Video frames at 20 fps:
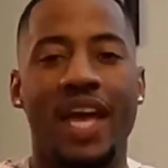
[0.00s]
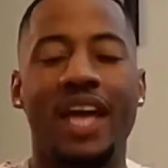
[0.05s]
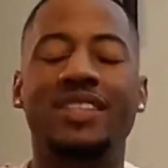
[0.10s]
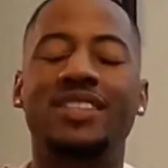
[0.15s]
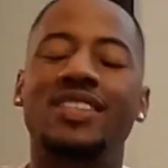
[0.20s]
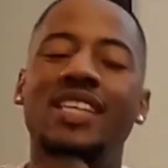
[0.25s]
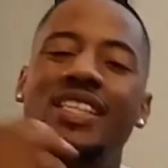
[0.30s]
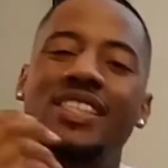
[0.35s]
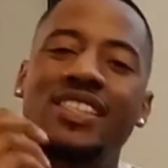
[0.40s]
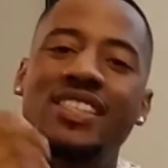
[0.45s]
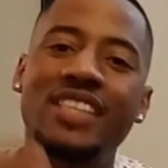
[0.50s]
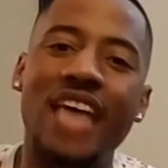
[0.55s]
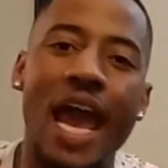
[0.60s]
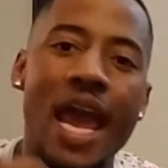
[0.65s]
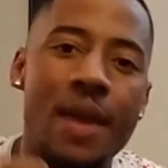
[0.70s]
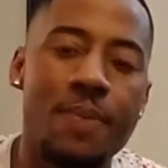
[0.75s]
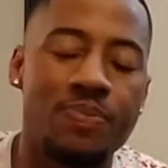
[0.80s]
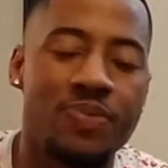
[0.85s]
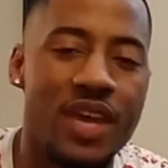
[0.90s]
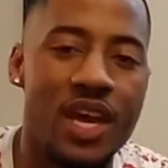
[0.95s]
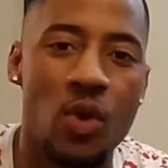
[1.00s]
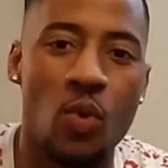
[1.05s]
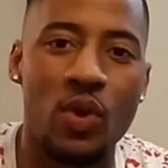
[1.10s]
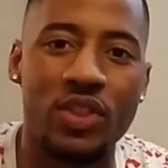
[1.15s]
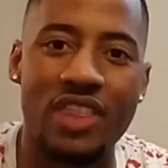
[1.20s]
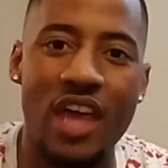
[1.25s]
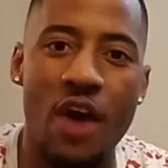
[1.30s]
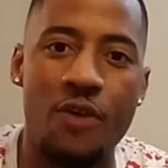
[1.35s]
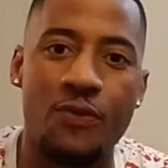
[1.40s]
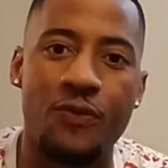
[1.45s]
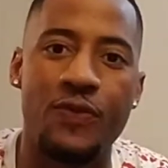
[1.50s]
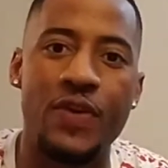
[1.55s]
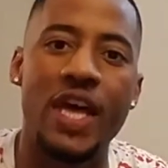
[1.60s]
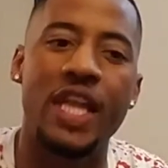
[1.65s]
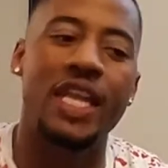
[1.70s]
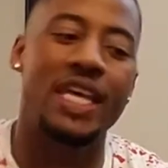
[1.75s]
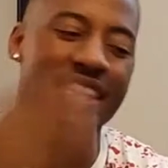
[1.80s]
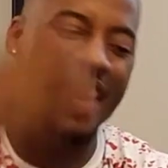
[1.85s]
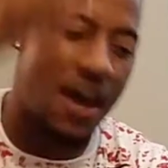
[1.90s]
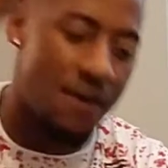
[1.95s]
It's the same thing with that
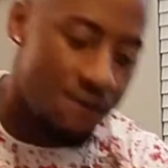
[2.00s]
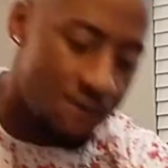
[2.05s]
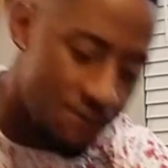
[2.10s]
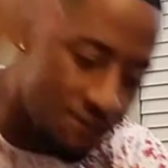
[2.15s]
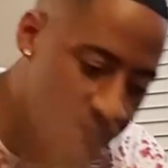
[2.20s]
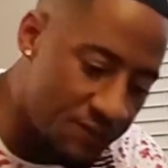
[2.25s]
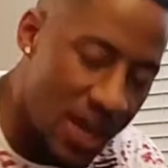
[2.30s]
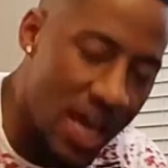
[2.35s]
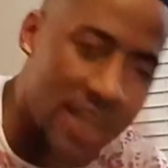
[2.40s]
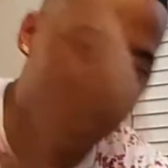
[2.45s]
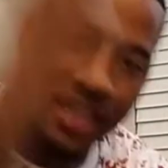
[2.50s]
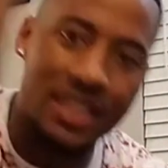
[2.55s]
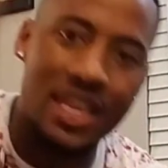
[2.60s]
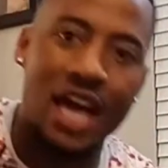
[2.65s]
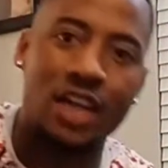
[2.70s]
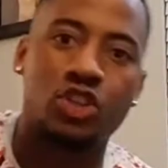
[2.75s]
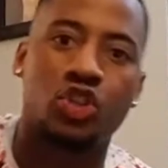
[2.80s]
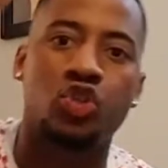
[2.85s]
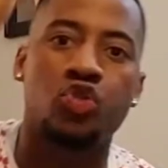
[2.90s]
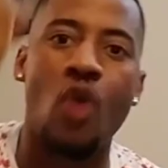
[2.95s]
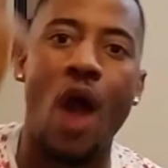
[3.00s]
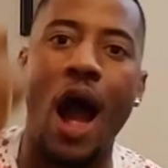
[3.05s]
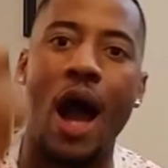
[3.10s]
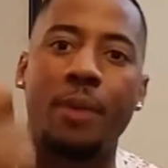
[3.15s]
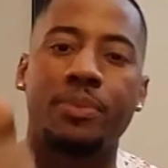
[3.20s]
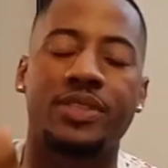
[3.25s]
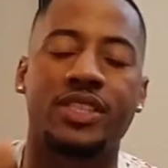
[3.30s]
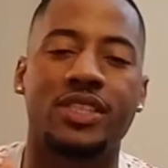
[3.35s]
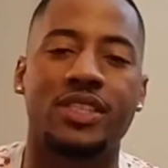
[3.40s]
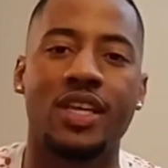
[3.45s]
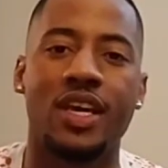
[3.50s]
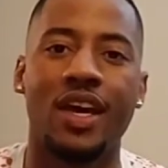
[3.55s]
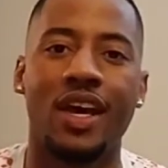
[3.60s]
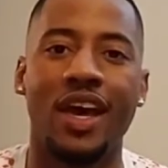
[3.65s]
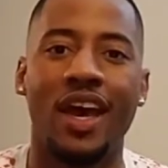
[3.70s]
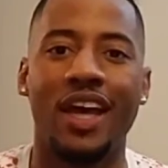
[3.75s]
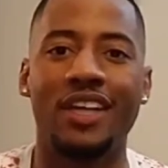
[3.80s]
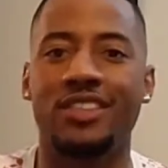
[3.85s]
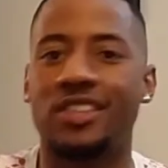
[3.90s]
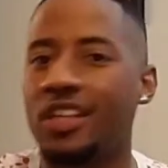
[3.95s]
feeling that drops
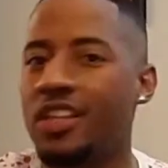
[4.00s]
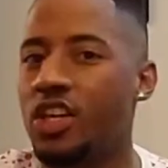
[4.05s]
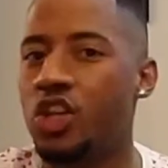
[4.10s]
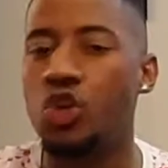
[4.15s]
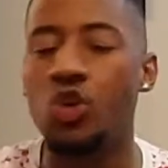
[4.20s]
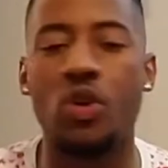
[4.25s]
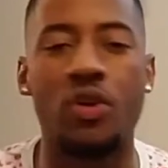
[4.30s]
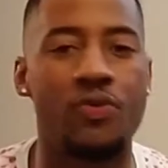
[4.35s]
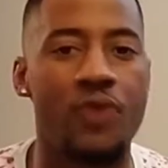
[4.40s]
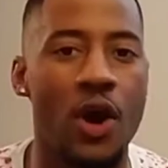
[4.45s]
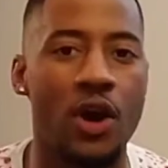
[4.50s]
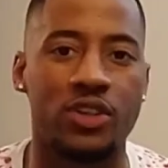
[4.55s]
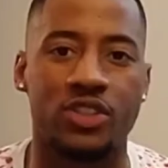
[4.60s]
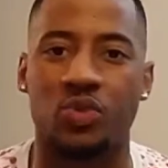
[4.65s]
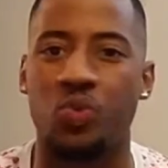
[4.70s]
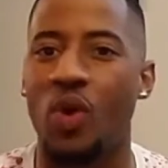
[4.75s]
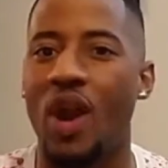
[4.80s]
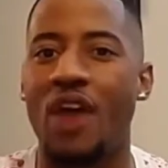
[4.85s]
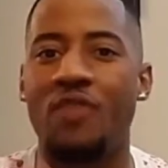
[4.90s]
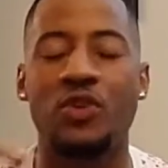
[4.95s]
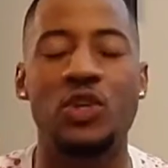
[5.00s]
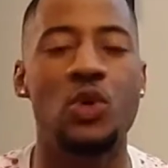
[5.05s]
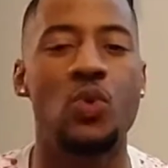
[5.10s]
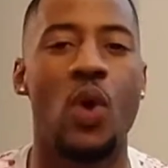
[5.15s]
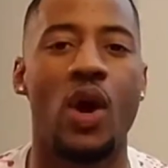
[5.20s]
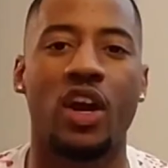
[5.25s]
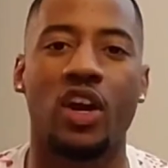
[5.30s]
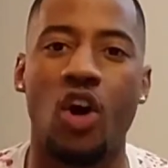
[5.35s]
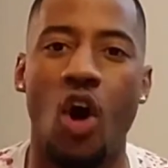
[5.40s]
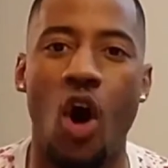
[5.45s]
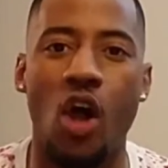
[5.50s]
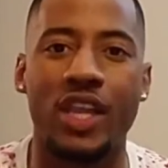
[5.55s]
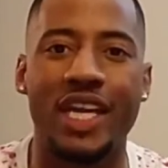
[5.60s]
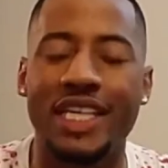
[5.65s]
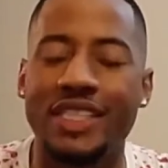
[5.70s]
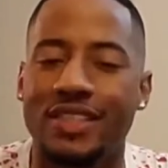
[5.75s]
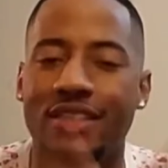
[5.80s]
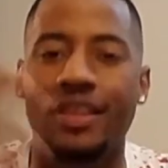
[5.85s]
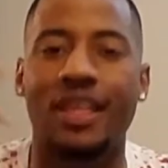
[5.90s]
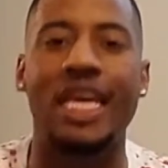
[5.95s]
into the universe, whatever you want to call
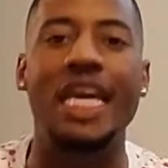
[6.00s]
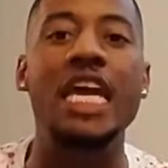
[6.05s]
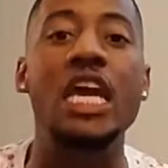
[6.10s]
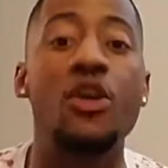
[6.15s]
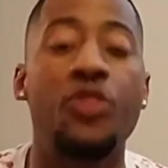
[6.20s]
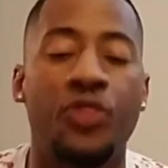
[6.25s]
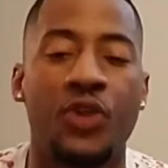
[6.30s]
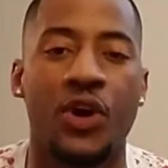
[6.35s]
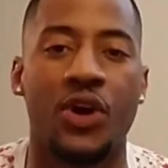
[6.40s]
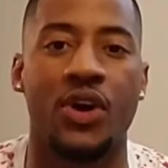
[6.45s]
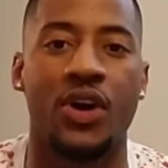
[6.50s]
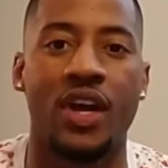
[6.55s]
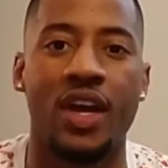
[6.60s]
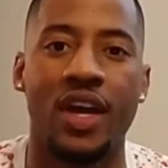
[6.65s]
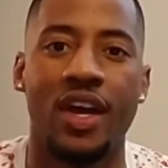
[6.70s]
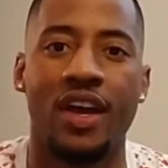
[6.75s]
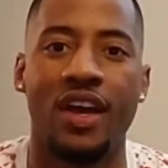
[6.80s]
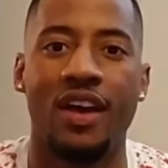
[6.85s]
it, into the ether,